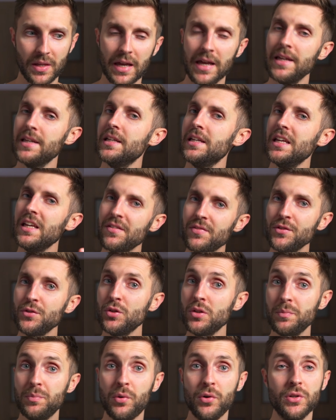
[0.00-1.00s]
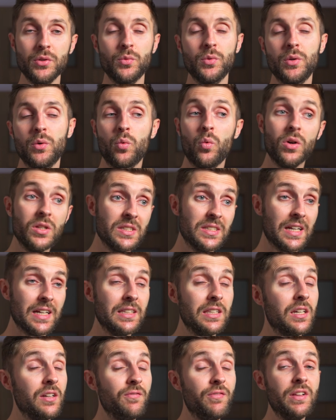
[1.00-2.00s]
And even to a point where once I
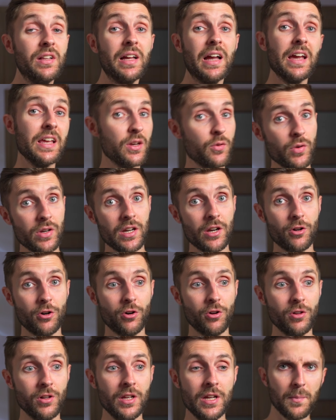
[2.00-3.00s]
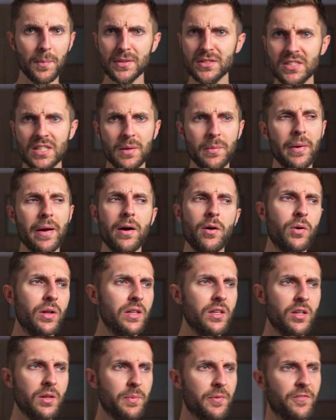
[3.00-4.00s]
didn't feel any wind at all, but somehow a
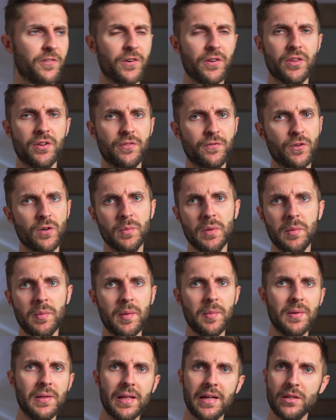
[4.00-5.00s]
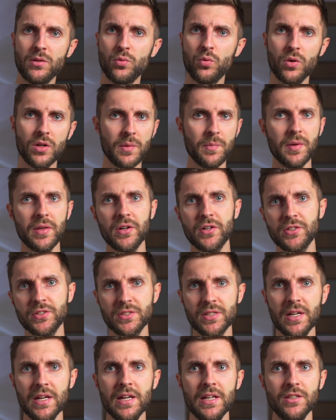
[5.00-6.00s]
little bit farther from me, maybe like 20
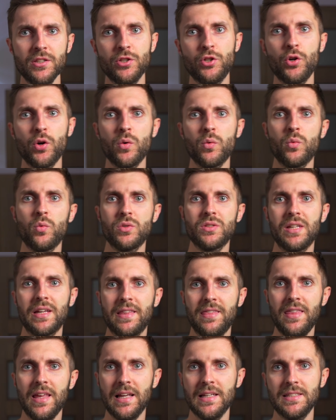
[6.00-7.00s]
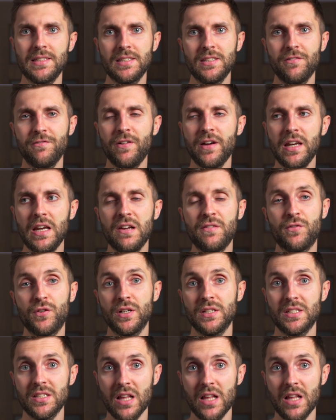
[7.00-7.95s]
meters, the drone was like this, fighting for its